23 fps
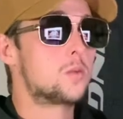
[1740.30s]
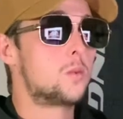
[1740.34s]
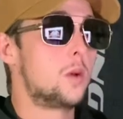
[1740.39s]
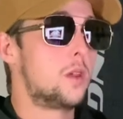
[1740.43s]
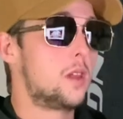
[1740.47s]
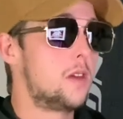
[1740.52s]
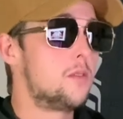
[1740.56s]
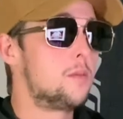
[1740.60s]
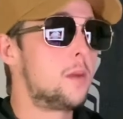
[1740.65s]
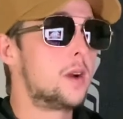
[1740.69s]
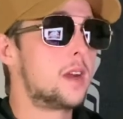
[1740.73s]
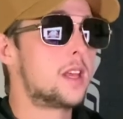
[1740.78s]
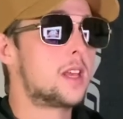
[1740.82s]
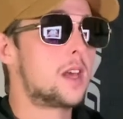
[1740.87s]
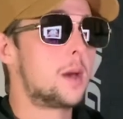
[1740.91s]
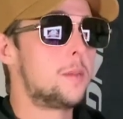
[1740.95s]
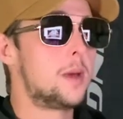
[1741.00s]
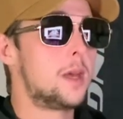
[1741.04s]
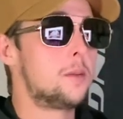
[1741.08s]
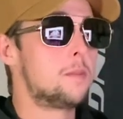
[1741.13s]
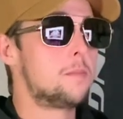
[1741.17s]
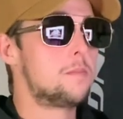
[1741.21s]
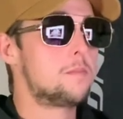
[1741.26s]
will have money come
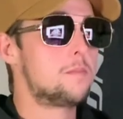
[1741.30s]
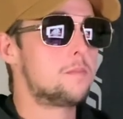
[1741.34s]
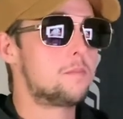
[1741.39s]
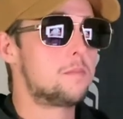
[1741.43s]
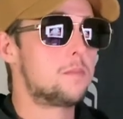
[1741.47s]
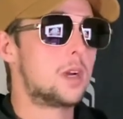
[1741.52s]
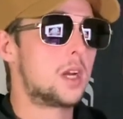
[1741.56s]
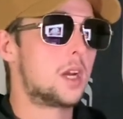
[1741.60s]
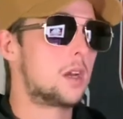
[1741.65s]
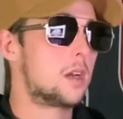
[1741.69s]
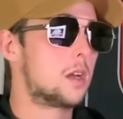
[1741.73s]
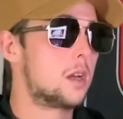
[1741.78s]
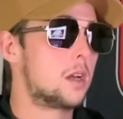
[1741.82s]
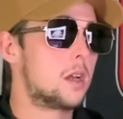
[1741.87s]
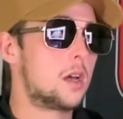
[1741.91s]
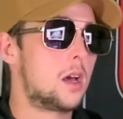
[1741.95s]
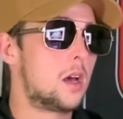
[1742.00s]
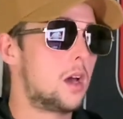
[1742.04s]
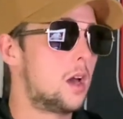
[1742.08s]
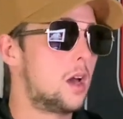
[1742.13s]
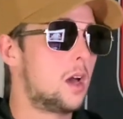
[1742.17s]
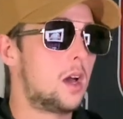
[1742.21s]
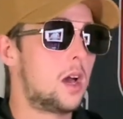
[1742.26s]
in, but
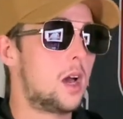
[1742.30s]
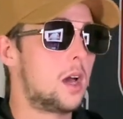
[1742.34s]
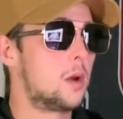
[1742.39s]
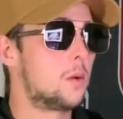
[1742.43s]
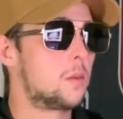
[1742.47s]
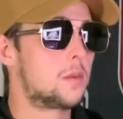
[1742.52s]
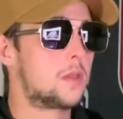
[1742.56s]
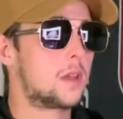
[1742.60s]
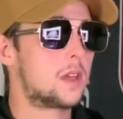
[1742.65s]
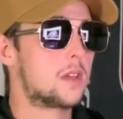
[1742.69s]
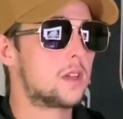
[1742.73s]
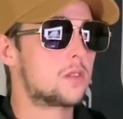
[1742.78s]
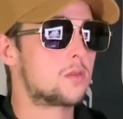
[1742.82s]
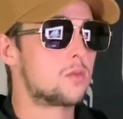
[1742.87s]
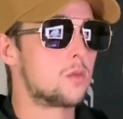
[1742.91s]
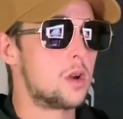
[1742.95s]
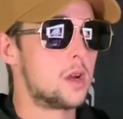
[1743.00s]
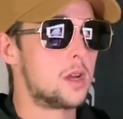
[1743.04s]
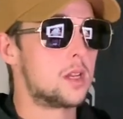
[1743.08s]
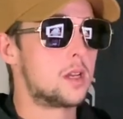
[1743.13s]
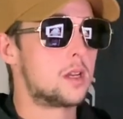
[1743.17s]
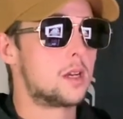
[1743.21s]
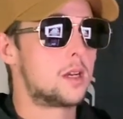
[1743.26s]
I don't think it's
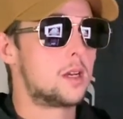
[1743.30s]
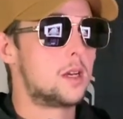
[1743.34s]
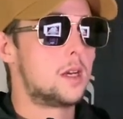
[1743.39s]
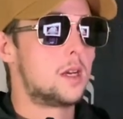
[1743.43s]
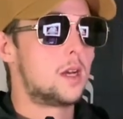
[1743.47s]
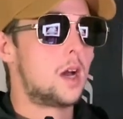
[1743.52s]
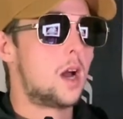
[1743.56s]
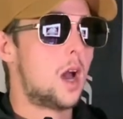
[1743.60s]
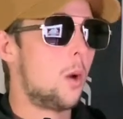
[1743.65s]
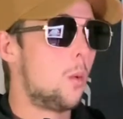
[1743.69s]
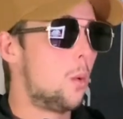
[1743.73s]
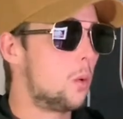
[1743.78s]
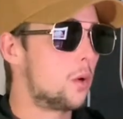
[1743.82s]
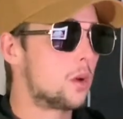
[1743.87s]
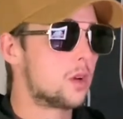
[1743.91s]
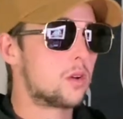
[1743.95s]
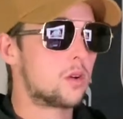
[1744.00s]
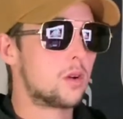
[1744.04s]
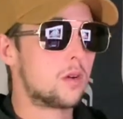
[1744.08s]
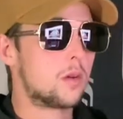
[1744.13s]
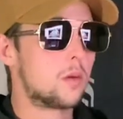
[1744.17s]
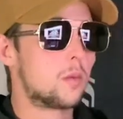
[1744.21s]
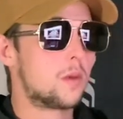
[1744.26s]
right. I won't
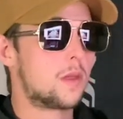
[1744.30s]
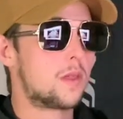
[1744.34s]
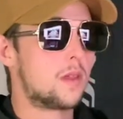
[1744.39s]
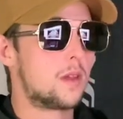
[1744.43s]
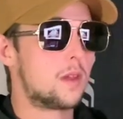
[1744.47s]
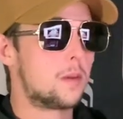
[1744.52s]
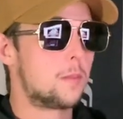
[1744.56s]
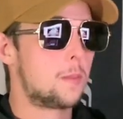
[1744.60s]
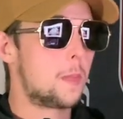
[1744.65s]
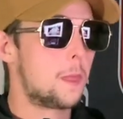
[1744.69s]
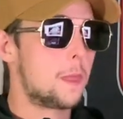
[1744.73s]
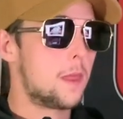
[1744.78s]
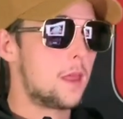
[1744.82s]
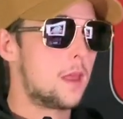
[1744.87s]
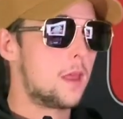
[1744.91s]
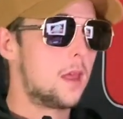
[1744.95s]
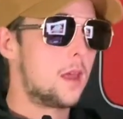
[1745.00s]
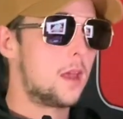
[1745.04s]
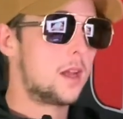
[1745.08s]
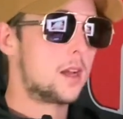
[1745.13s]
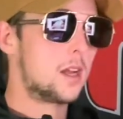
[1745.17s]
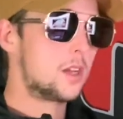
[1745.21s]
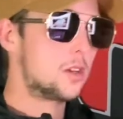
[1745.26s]
agree with it,
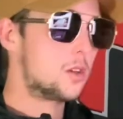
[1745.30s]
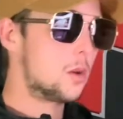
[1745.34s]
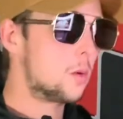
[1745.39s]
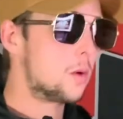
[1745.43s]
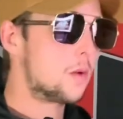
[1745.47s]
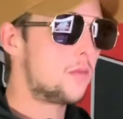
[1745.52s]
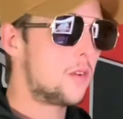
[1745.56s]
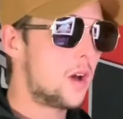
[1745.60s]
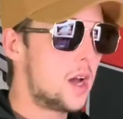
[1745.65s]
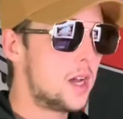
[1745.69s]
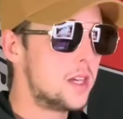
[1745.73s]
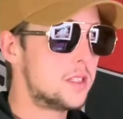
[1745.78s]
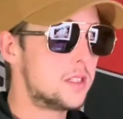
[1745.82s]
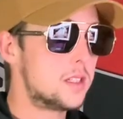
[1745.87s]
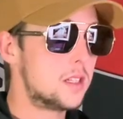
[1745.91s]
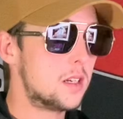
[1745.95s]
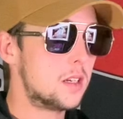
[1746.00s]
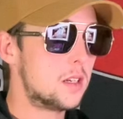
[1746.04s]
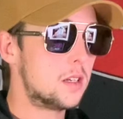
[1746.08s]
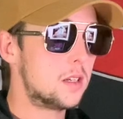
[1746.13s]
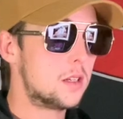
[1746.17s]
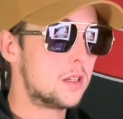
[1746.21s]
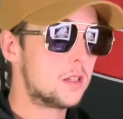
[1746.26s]
and I don't advise
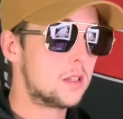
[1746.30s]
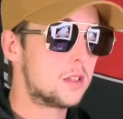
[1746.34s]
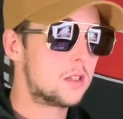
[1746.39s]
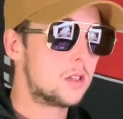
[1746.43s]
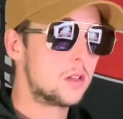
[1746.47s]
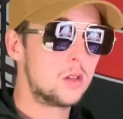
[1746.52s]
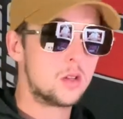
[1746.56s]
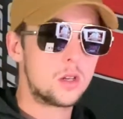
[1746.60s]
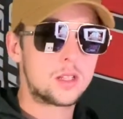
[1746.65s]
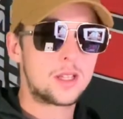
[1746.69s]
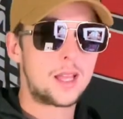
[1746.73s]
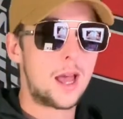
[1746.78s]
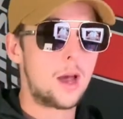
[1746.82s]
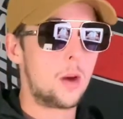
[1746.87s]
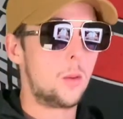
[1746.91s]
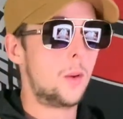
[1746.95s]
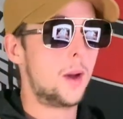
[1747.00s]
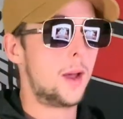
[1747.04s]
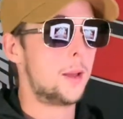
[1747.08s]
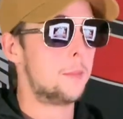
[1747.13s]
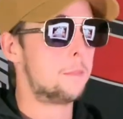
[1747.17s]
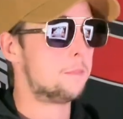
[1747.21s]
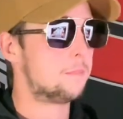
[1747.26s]
you to look that
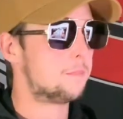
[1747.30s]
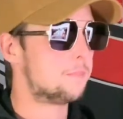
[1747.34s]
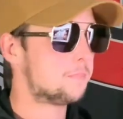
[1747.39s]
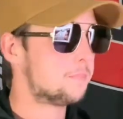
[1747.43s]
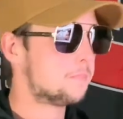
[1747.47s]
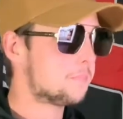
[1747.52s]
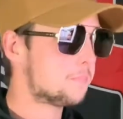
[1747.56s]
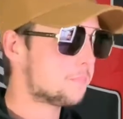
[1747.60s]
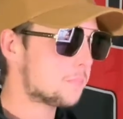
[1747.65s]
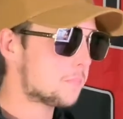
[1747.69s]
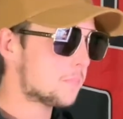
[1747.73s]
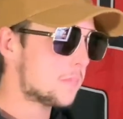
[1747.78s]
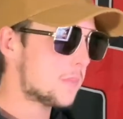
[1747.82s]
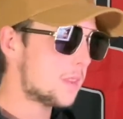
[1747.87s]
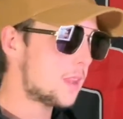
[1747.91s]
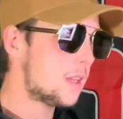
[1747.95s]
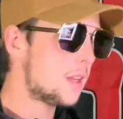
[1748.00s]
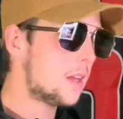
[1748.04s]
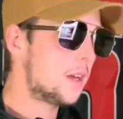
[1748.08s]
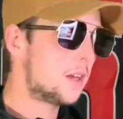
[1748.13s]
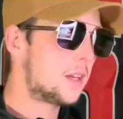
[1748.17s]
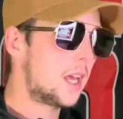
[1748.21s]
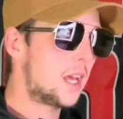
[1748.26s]
way.
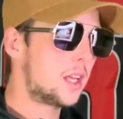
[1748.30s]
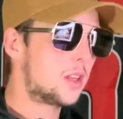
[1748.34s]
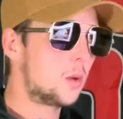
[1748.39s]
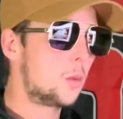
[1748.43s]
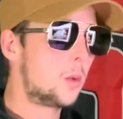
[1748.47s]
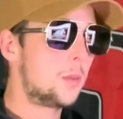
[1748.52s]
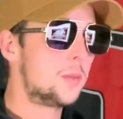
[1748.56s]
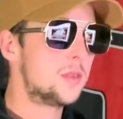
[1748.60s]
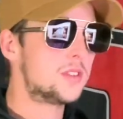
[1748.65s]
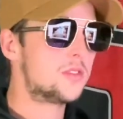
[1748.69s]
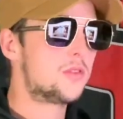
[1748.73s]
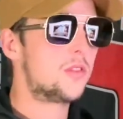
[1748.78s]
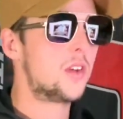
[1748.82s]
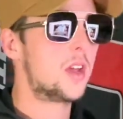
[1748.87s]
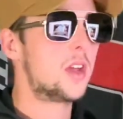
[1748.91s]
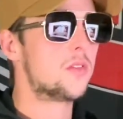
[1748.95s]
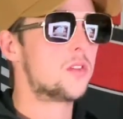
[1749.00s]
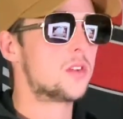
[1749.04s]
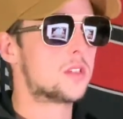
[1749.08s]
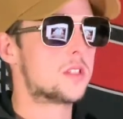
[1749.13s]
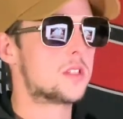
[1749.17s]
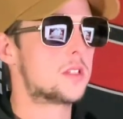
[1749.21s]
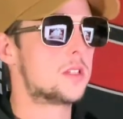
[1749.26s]
Take the women's
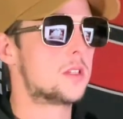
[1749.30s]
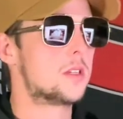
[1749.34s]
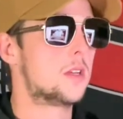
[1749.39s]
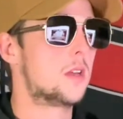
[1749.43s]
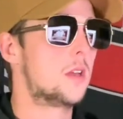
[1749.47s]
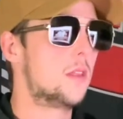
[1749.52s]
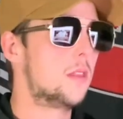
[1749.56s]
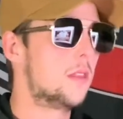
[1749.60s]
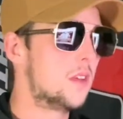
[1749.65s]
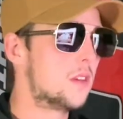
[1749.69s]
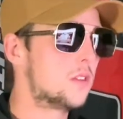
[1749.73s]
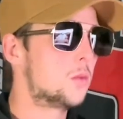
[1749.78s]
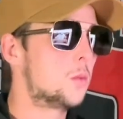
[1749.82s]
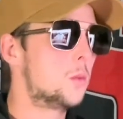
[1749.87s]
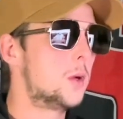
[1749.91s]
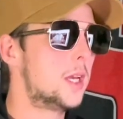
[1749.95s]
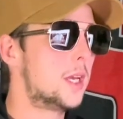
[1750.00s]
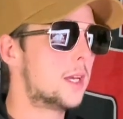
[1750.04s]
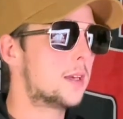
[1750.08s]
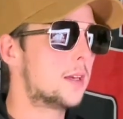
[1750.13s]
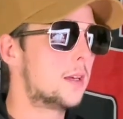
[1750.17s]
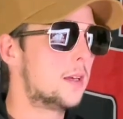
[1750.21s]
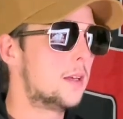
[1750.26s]
favorites this
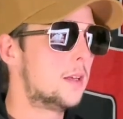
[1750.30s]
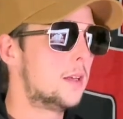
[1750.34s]
week.